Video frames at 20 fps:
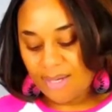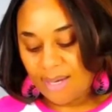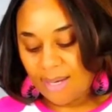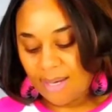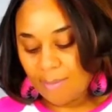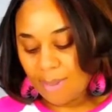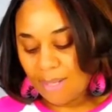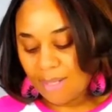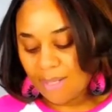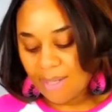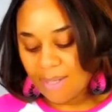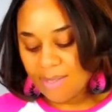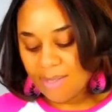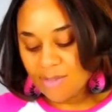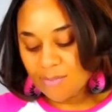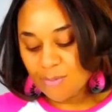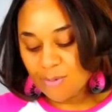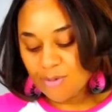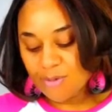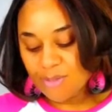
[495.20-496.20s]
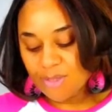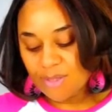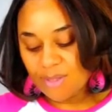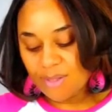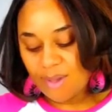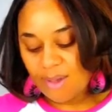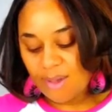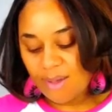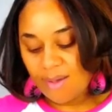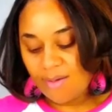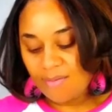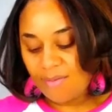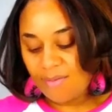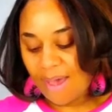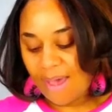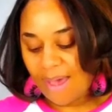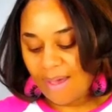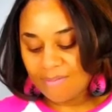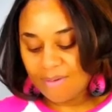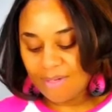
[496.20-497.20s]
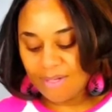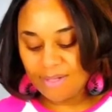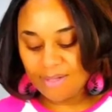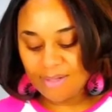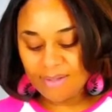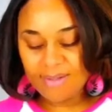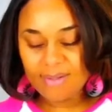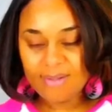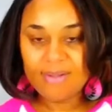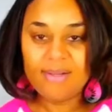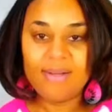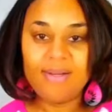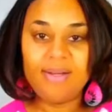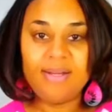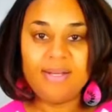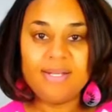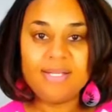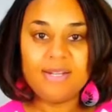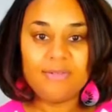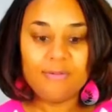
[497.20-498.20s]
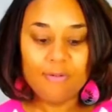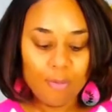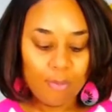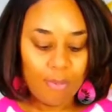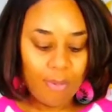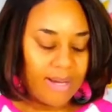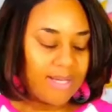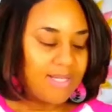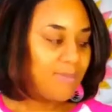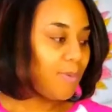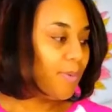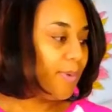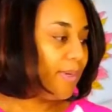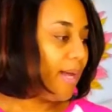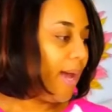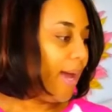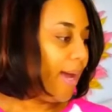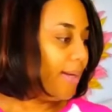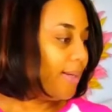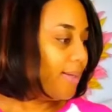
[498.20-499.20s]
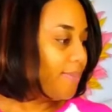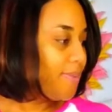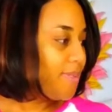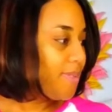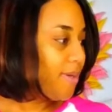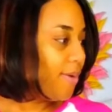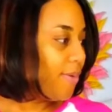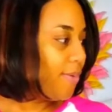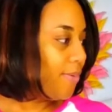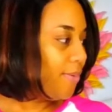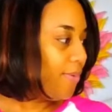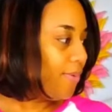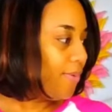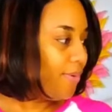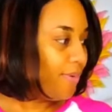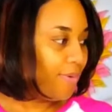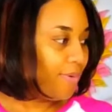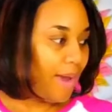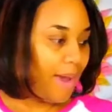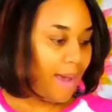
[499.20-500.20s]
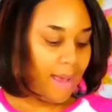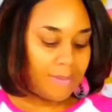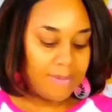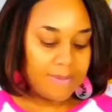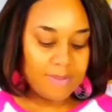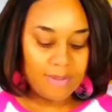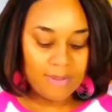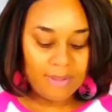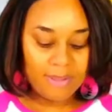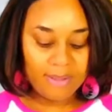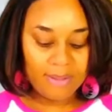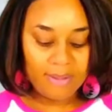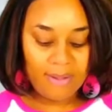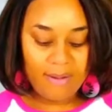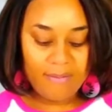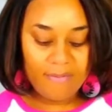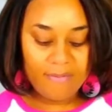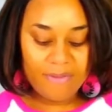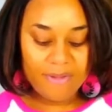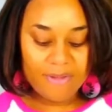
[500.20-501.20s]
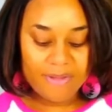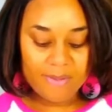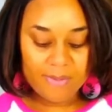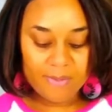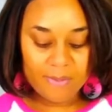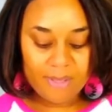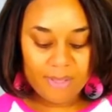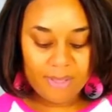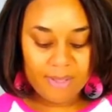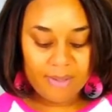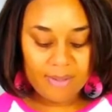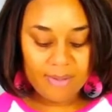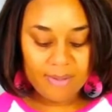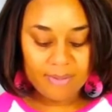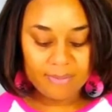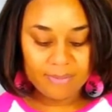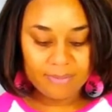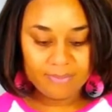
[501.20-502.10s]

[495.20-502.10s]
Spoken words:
And my customers love having different price point items. So absolutely love this one.